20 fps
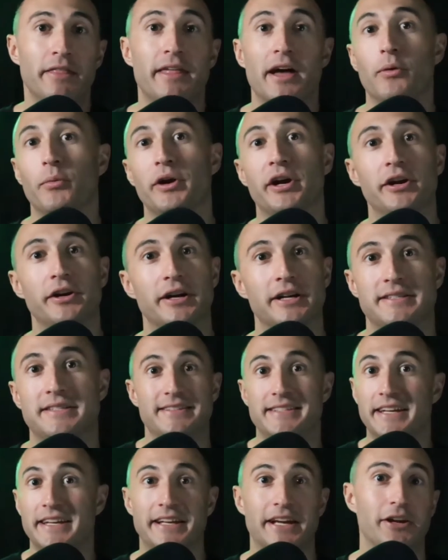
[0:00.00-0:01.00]
That way you're not
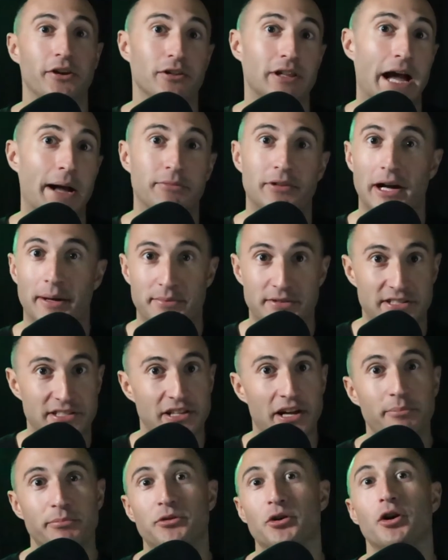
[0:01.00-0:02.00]
sitting at your laptop
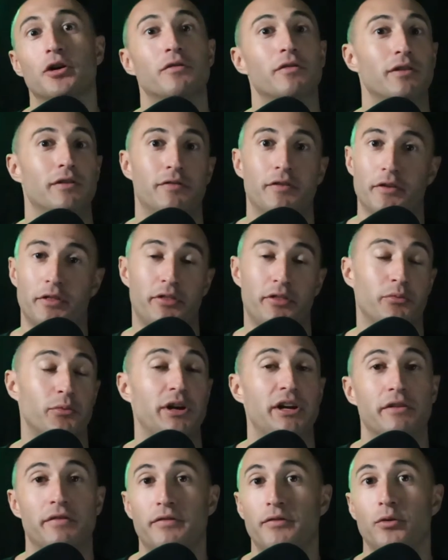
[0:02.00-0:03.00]
slumped over for
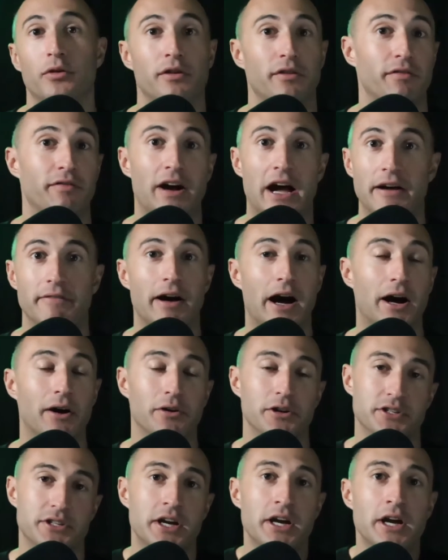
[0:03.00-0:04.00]
3 to 4 to 5
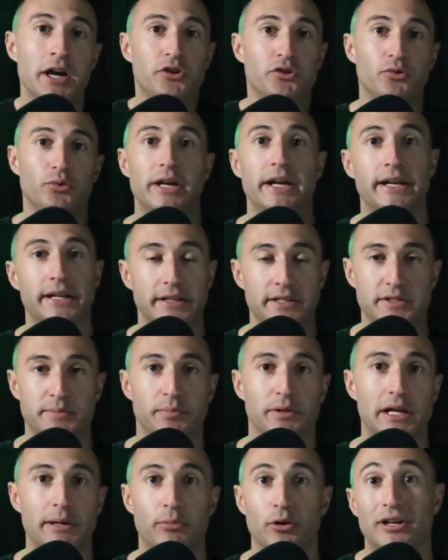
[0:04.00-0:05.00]
hours creating this
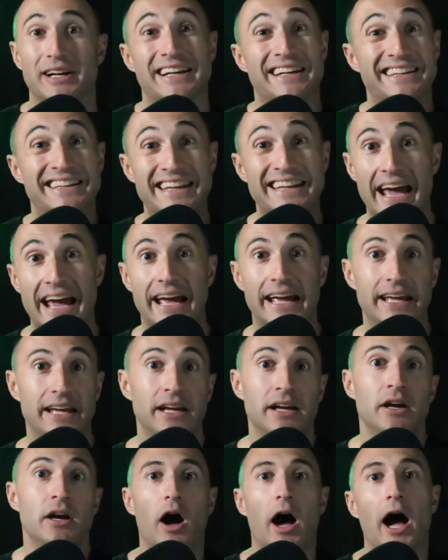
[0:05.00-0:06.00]
playbook a day.
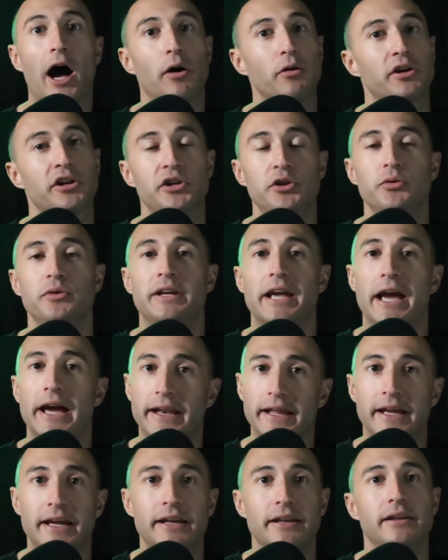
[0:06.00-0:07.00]
How can you get
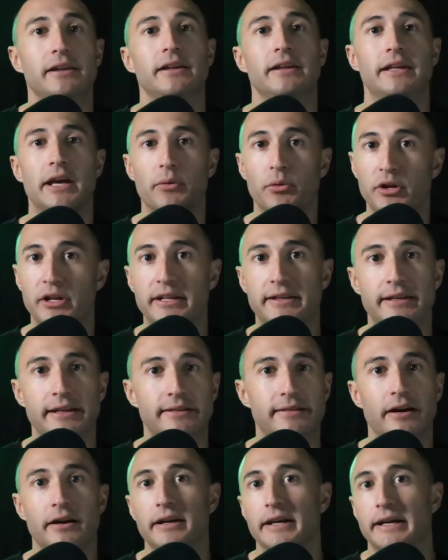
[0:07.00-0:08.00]
in, get what you need to
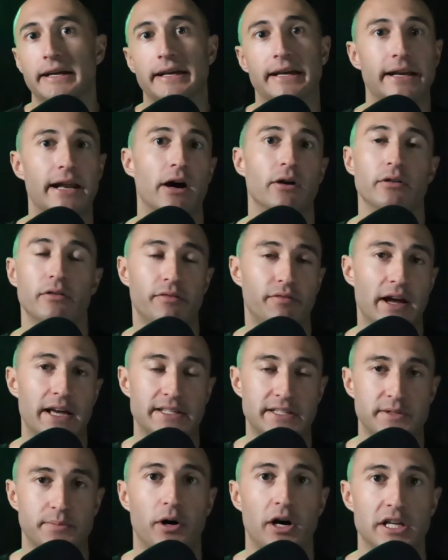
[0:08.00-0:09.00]
get done, and get out as
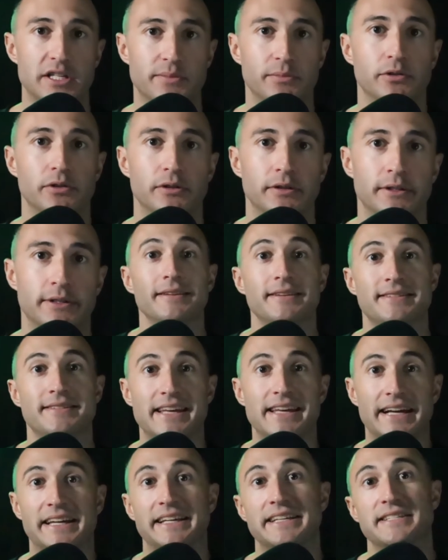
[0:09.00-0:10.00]
fast as possible? The
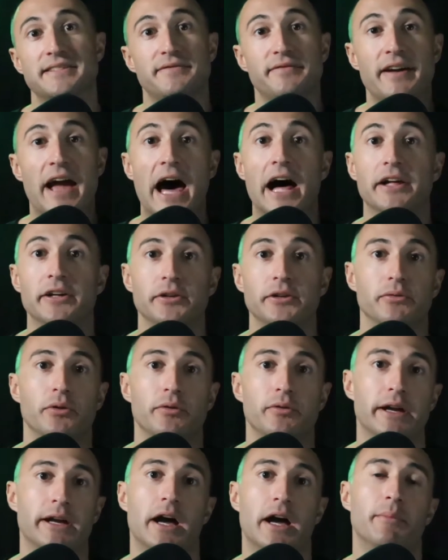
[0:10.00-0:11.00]
second is value,
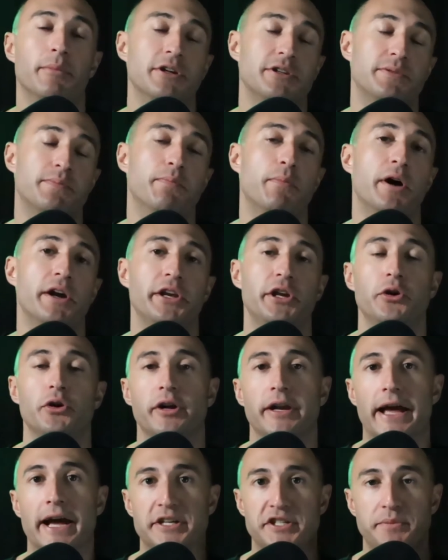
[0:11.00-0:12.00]
okay? How much money are you
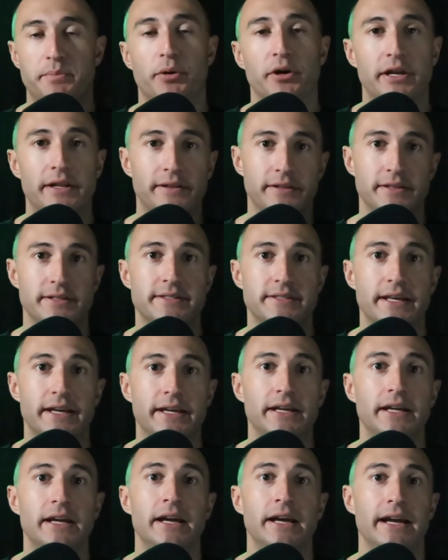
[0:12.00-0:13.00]
going to actually put into this
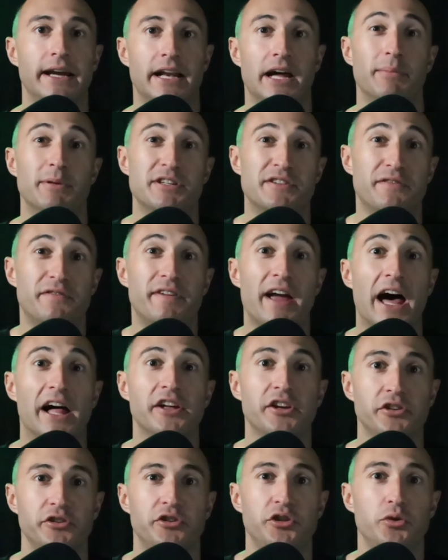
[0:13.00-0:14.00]
thing, and how much
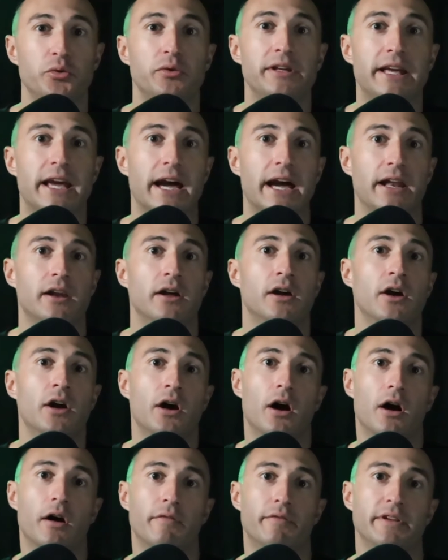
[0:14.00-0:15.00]
value do you get
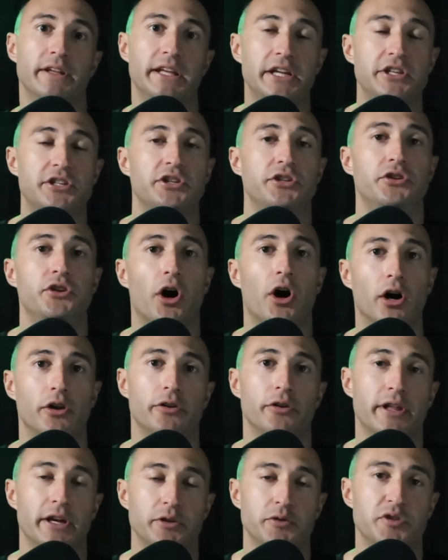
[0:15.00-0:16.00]
of each
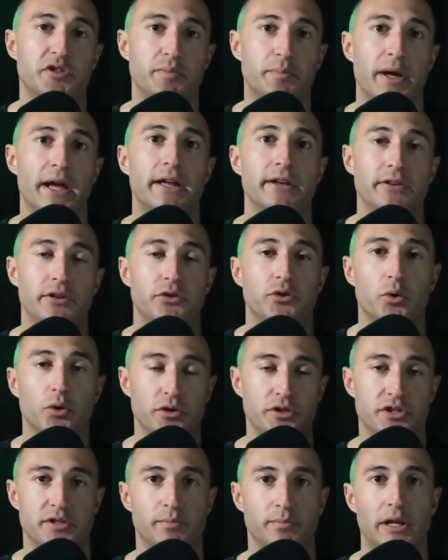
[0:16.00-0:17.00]
dollar that you spend
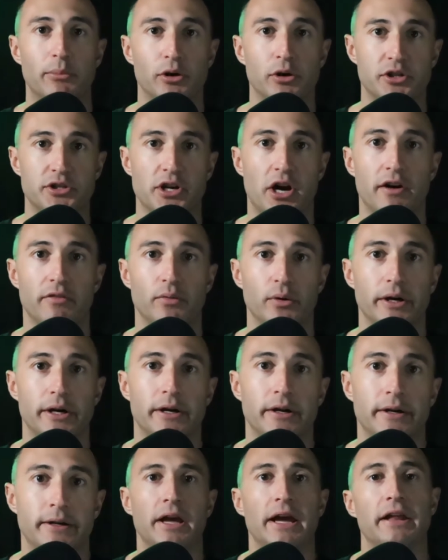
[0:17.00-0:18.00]
towards this playbook software?
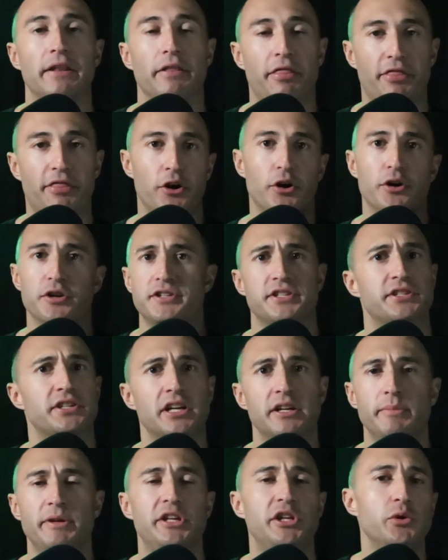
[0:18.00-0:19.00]
And third is just
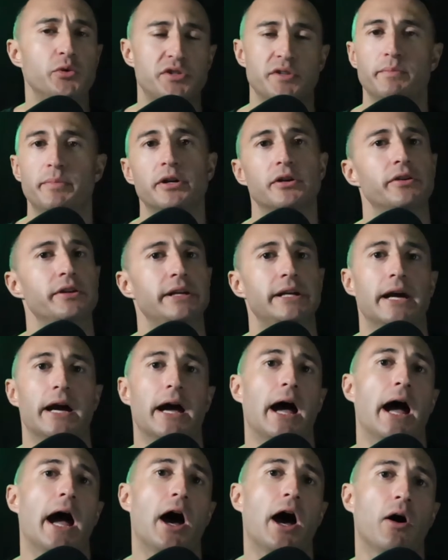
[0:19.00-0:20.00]
going to be usability.
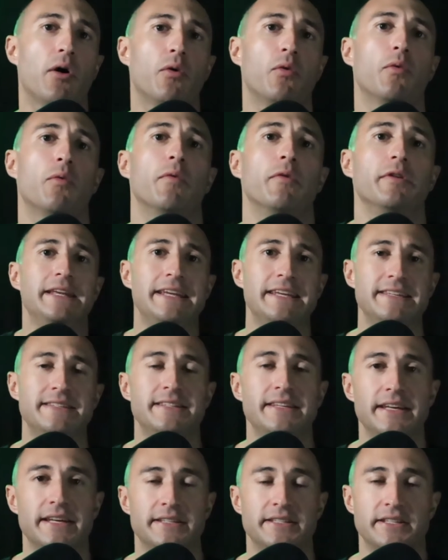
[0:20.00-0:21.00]
How
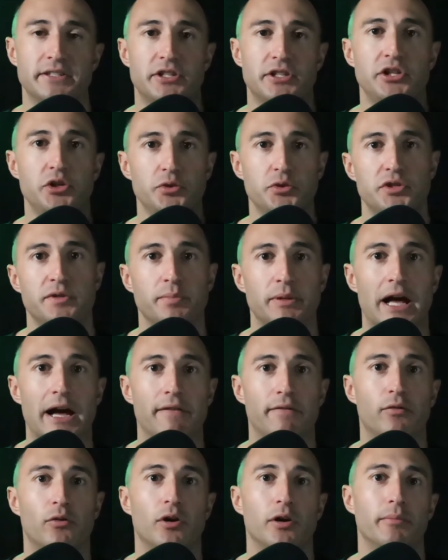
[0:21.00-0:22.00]
easy is it to use this
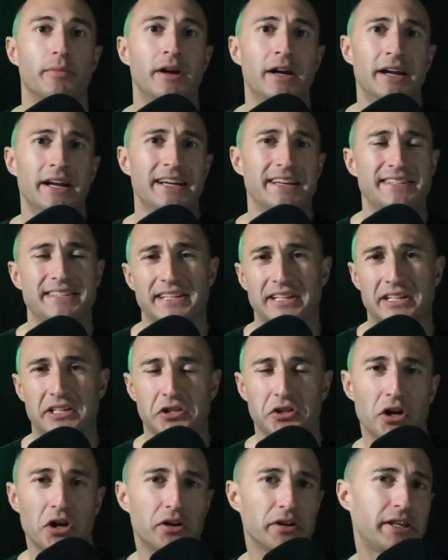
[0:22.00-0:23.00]
platform? Is it
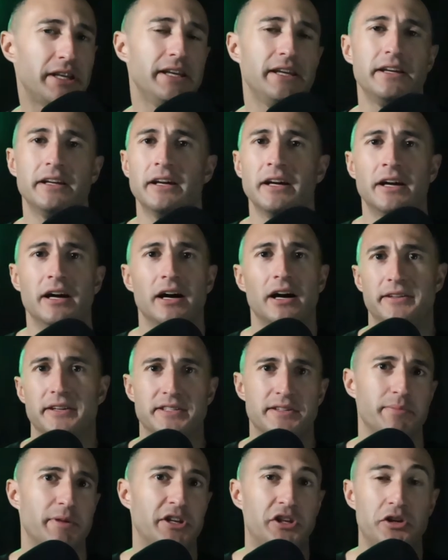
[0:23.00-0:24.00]
clunky?
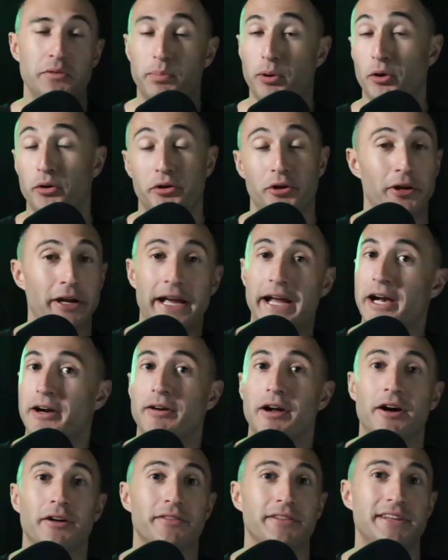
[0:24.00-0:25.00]
Does it make you pull your
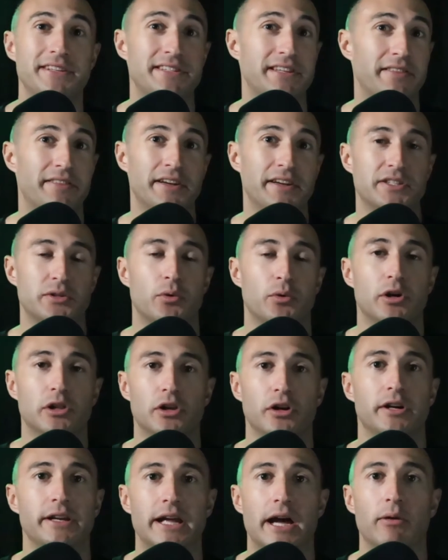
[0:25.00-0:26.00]
hair out? These are the things that we're
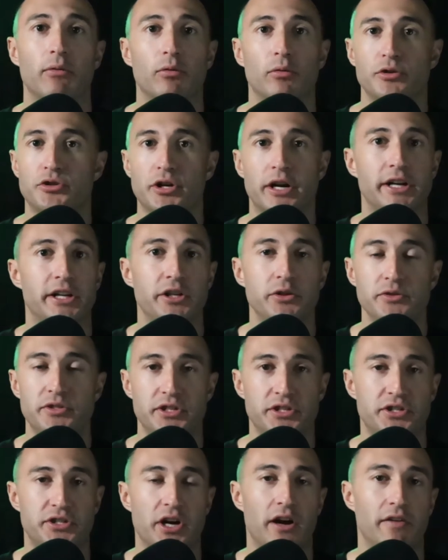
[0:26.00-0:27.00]
looking at when we're trying to use
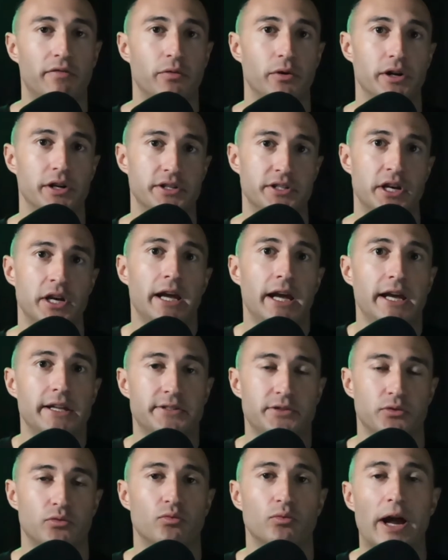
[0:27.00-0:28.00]
these softwares and
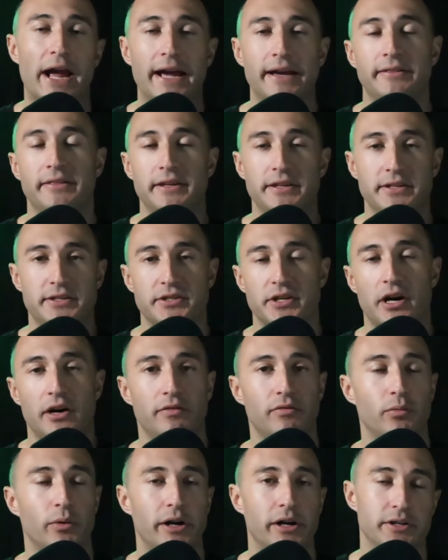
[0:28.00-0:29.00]
to rank these
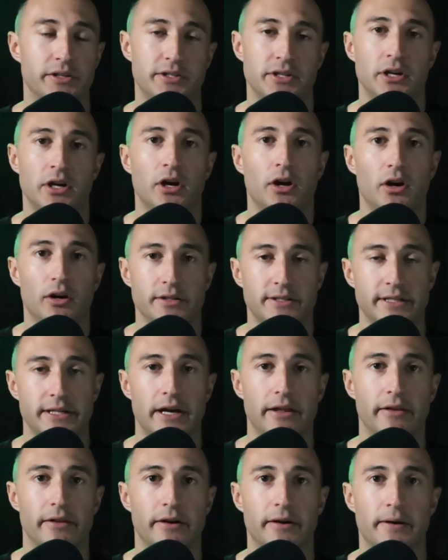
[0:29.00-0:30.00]
softwares all
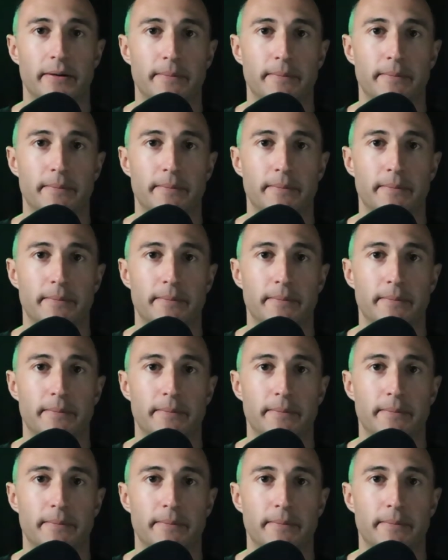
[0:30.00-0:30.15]
together.